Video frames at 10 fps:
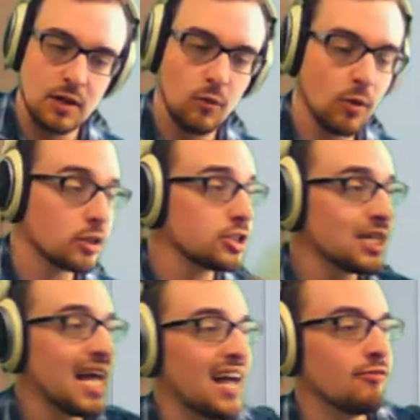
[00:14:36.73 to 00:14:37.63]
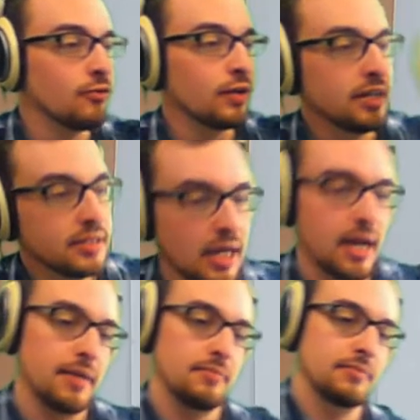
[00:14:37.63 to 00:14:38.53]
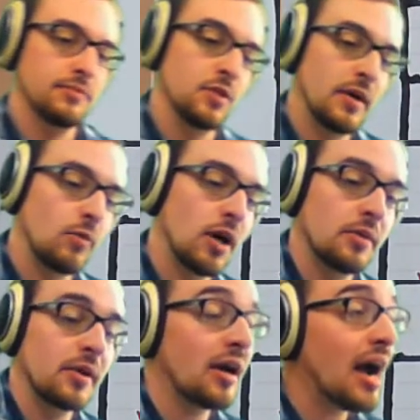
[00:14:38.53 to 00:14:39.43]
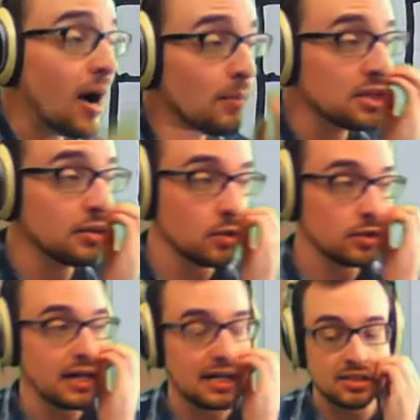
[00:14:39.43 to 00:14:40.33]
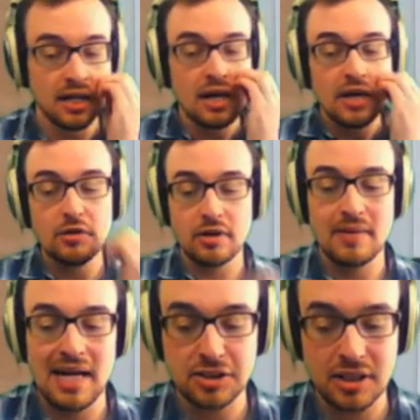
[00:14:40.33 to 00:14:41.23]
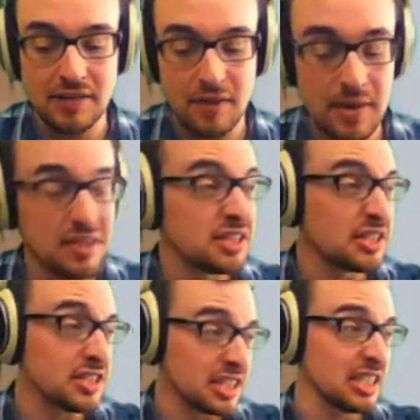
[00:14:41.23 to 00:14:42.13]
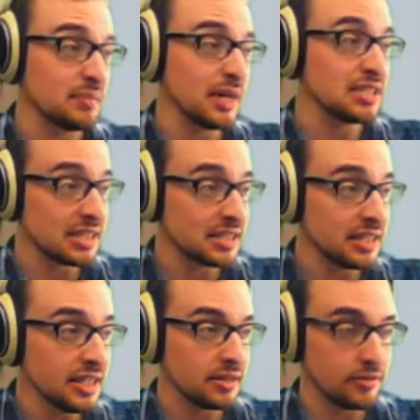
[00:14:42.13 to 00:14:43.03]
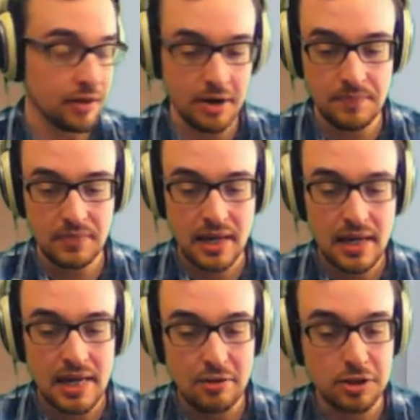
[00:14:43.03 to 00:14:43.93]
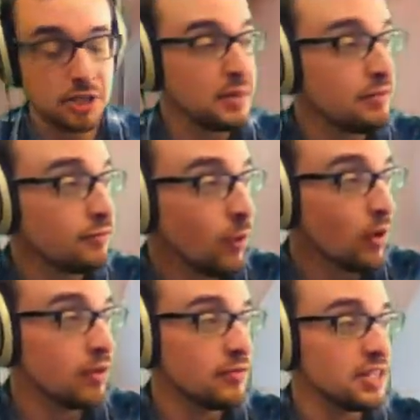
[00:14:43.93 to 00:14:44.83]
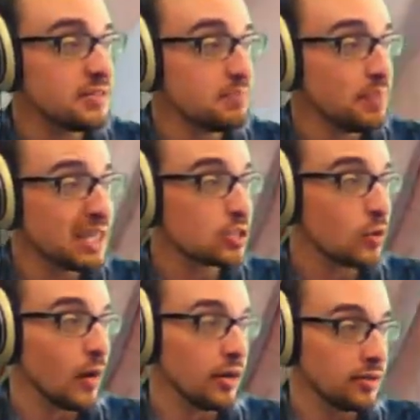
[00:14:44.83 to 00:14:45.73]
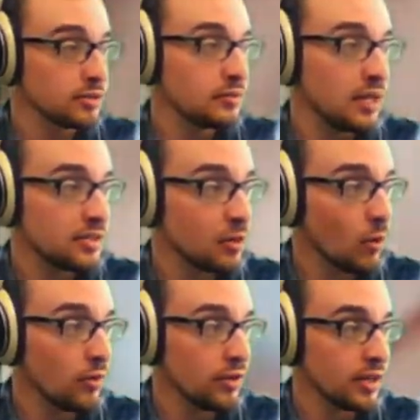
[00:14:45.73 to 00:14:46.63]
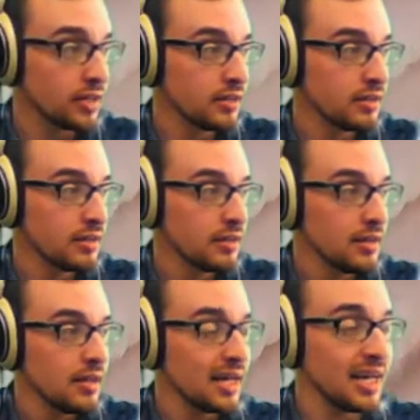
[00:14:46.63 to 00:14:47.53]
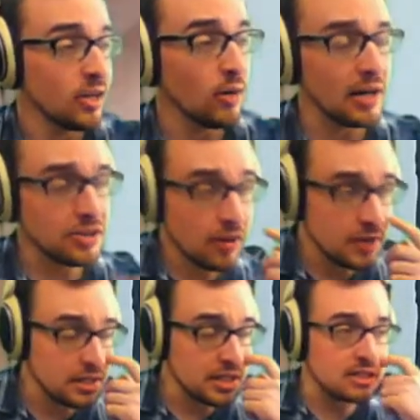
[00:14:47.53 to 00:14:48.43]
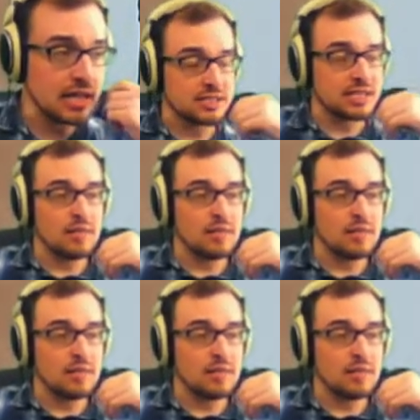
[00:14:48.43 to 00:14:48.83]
Works every time, no matter what, no matter how big the board gets. You can imagine that if I made this a 16x16, right? It would just be 4 of these big squares, right? This whole thing. And I'd go about solving it the exact